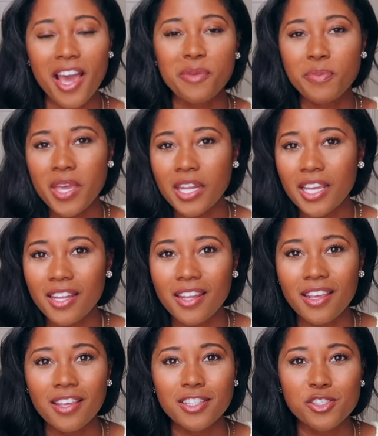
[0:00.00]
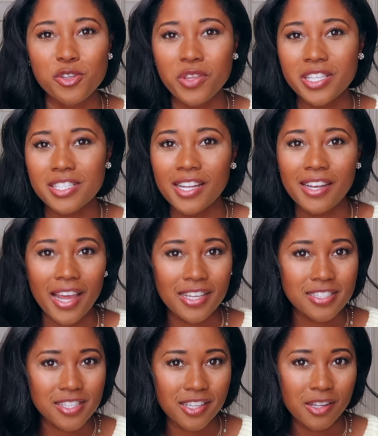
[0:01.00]
I made it in
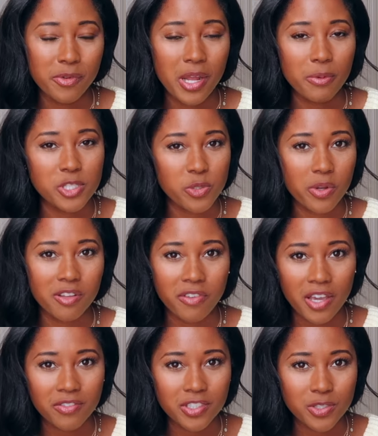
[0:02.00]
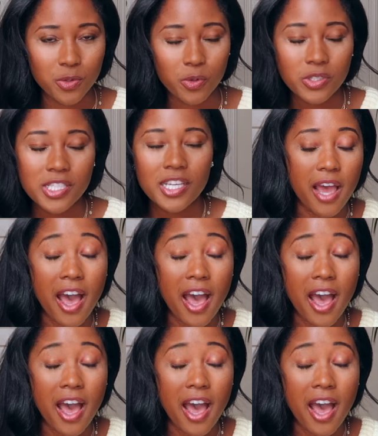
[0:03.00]
2019 when I was 25 years old.